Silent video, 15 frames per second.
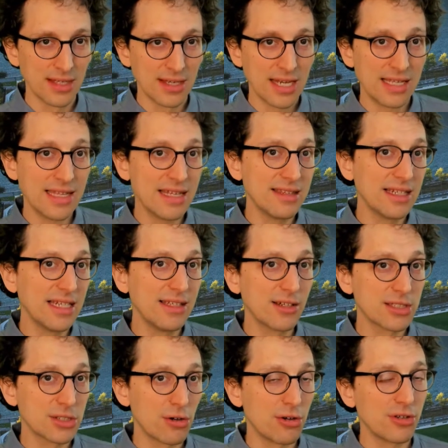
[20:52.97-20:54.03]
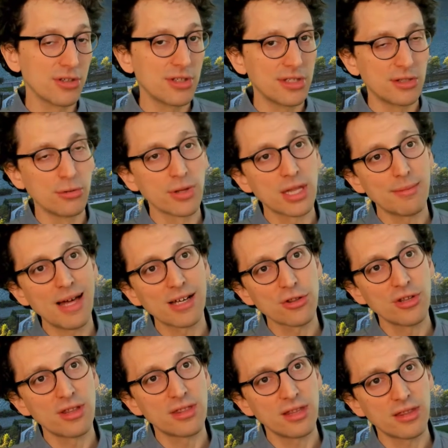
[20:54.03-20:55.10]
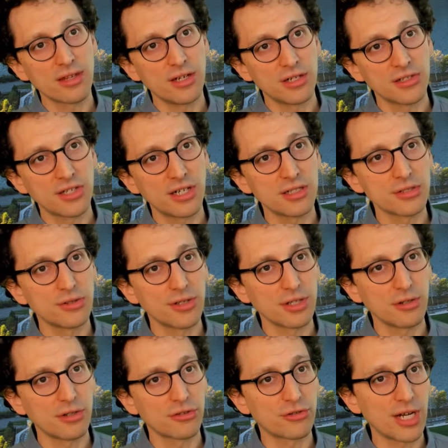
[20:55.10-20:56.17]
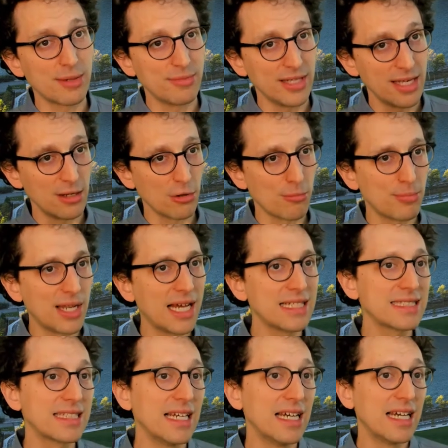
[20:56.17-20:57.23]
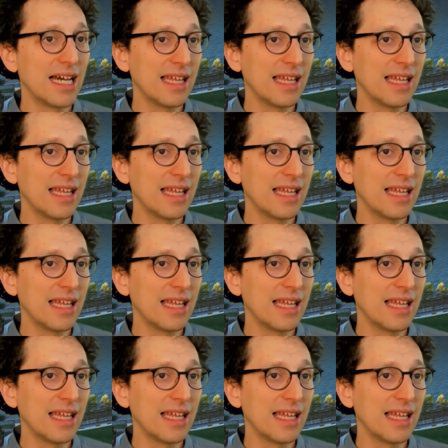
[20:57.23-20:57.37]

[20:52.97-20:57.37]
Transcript: And then the leader is going to do some actions. It's their turn, so they're going to grab the yellow plus.